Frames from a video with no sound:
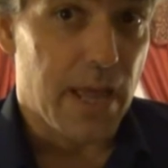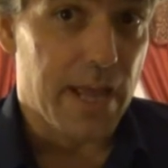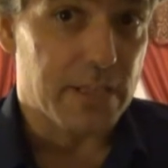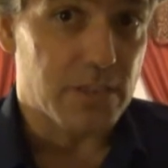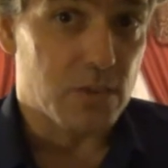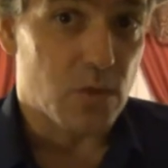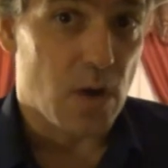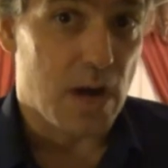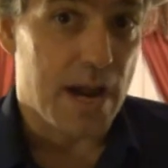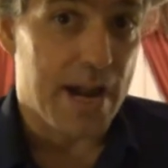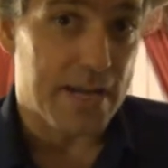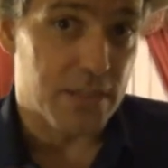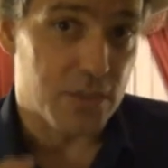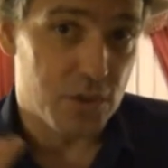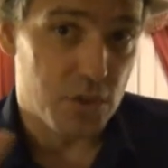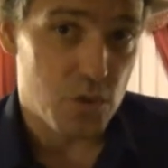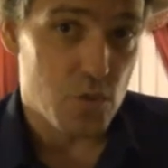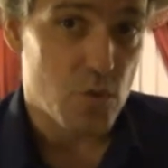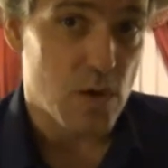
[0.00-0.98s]
And so I had
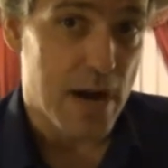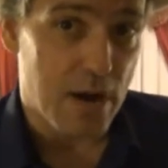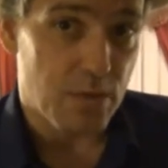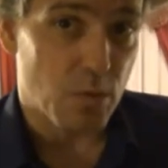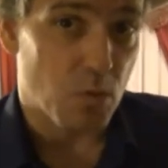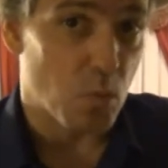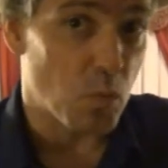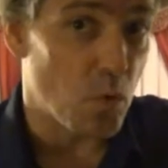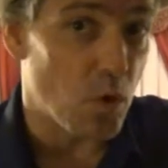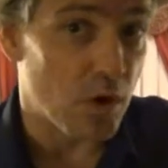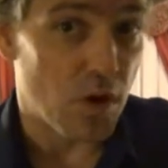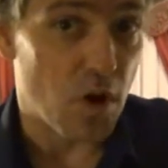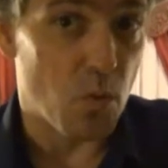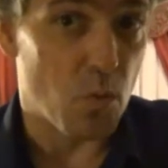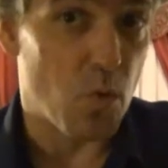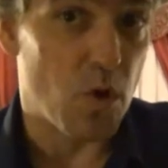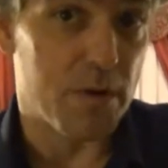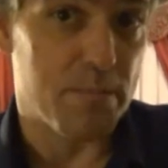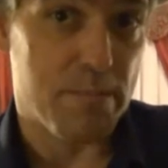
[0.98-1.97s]
a 2-hour
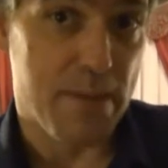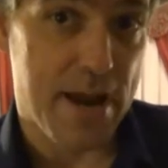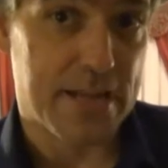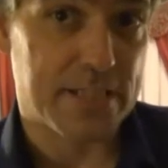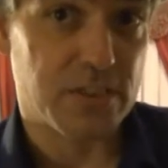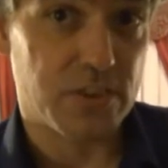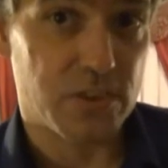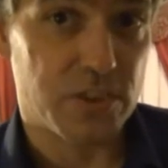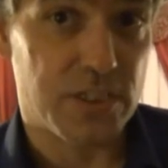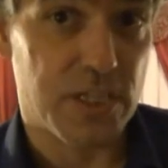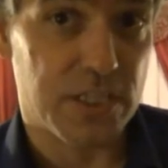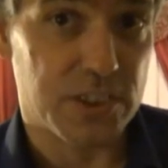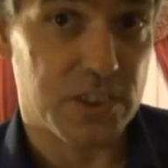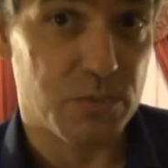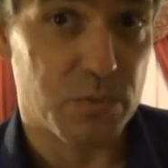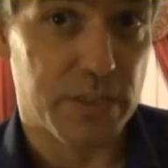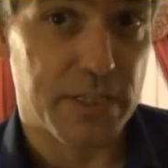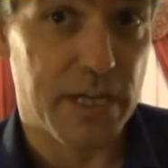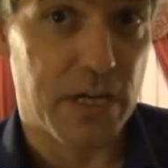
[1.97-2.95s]
one-on-one master
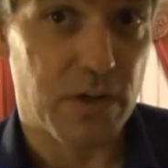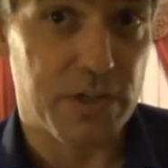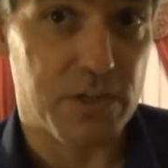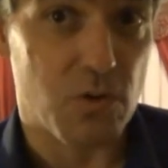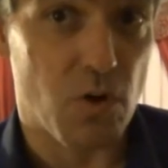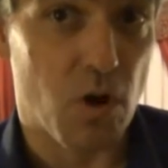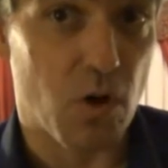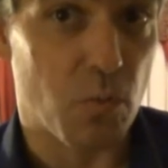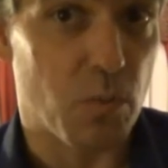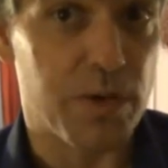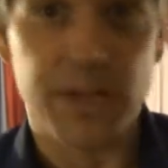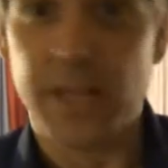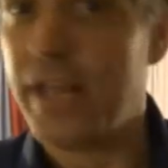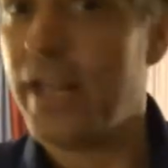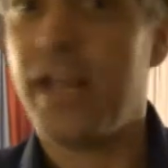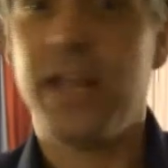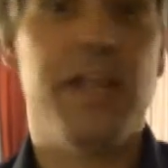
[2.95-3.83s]
session with Gary Darwin.